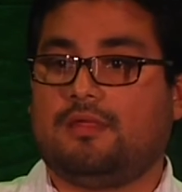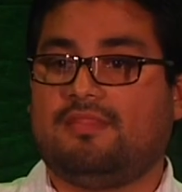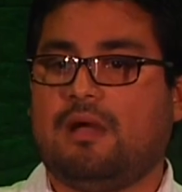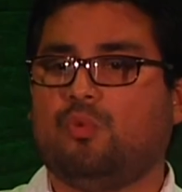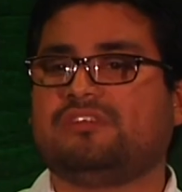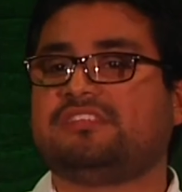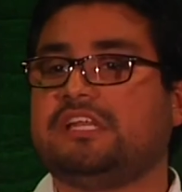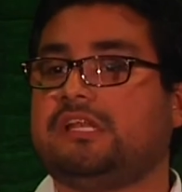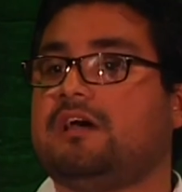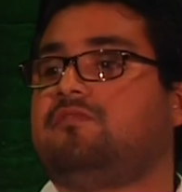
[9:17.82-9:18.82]
That wasn't
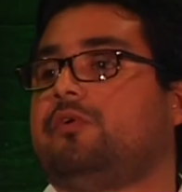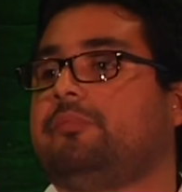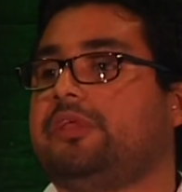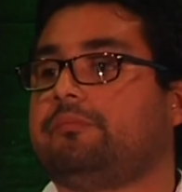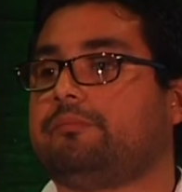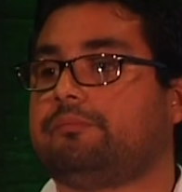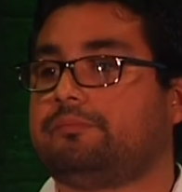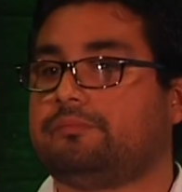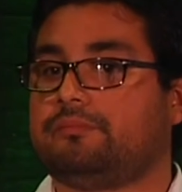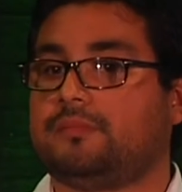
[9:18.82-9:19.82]
enough for me.
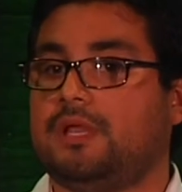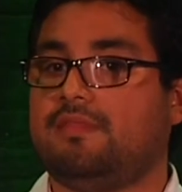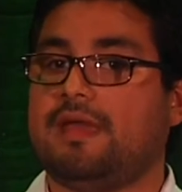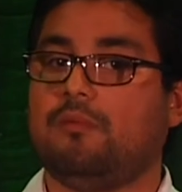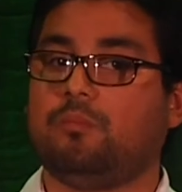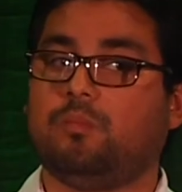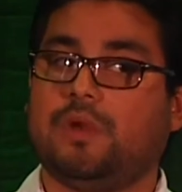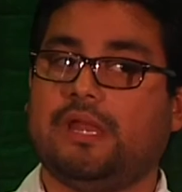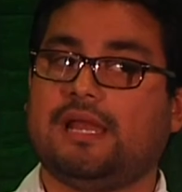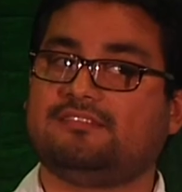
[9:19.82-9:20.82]
And
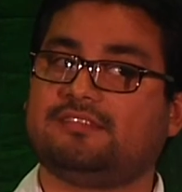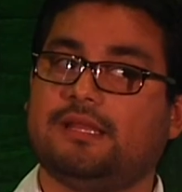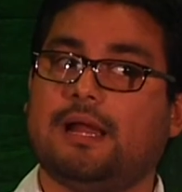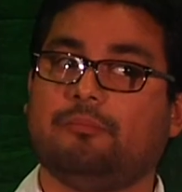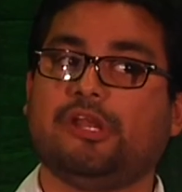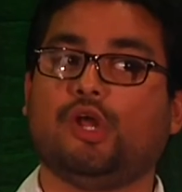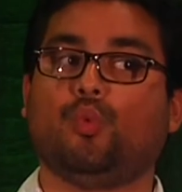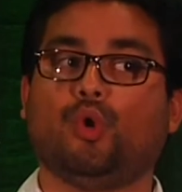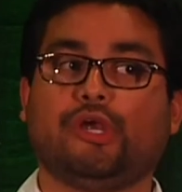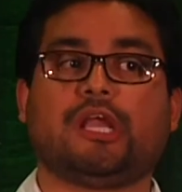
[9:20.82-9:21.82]
I said, I'm going to
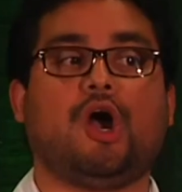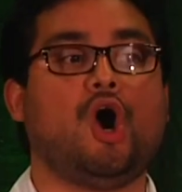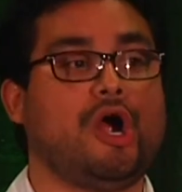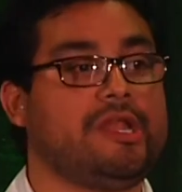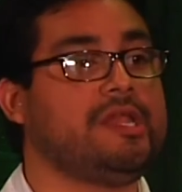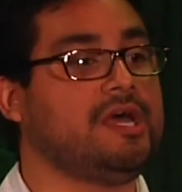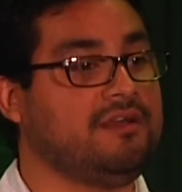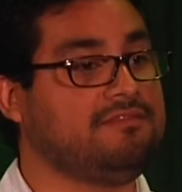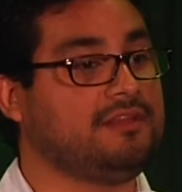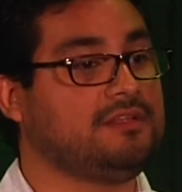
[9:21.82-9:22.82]
work hard
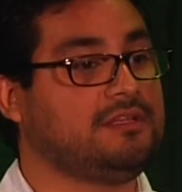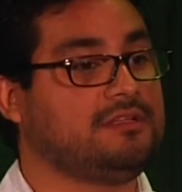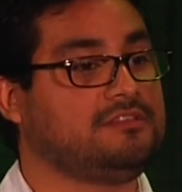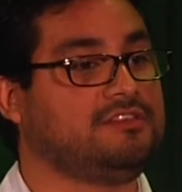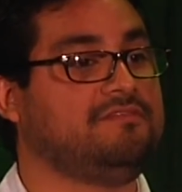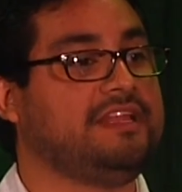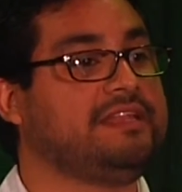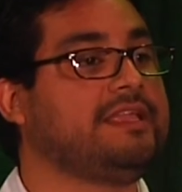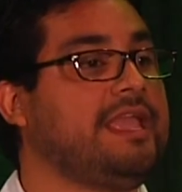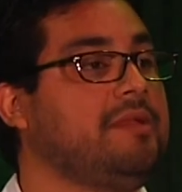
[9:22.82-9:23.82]
enough to
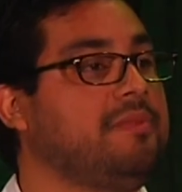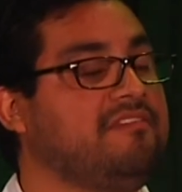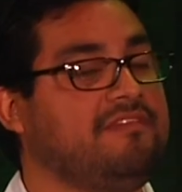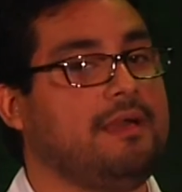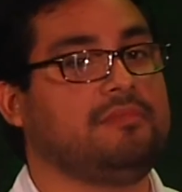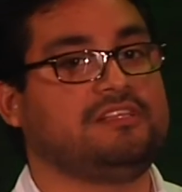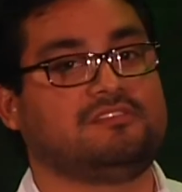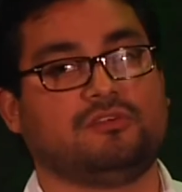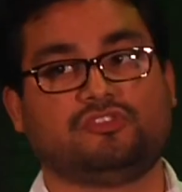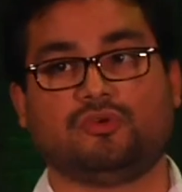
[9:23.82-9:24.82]
vindicate my family
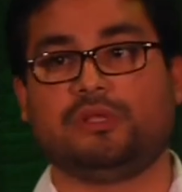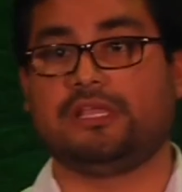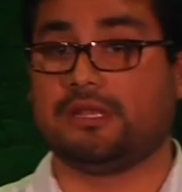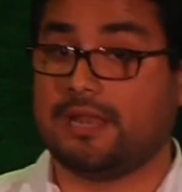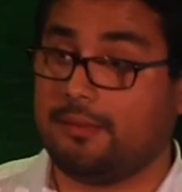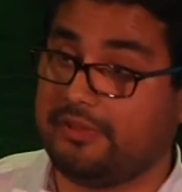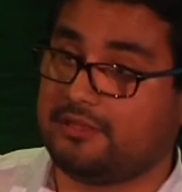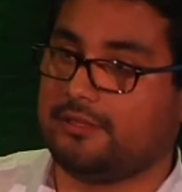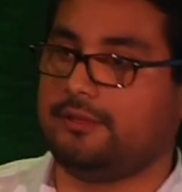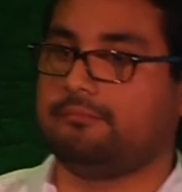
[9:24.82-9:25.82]

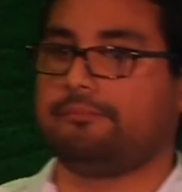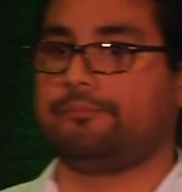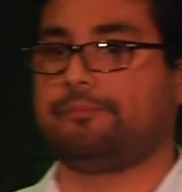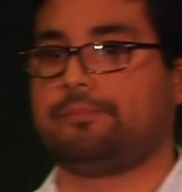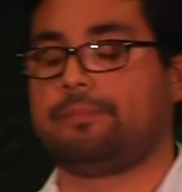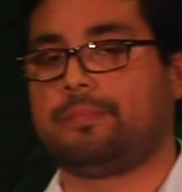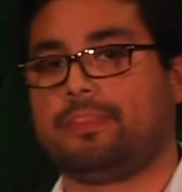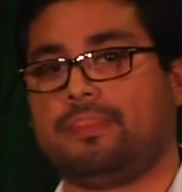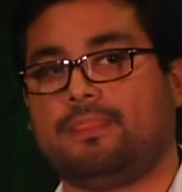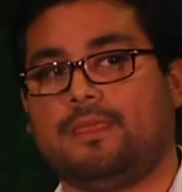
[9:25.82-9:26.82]
socioeconomically.
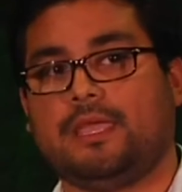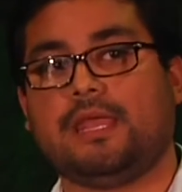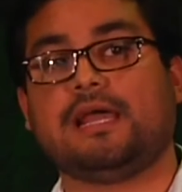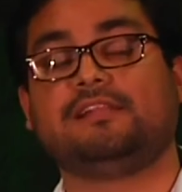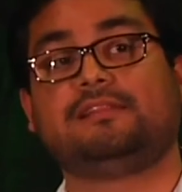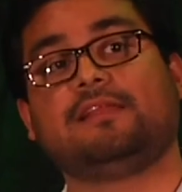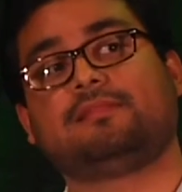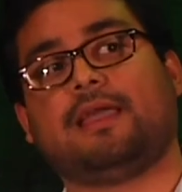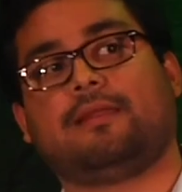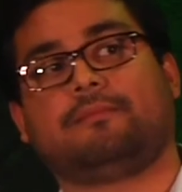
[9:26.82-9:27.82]
And I did
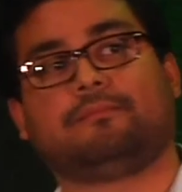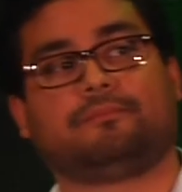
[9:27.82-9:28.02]
that.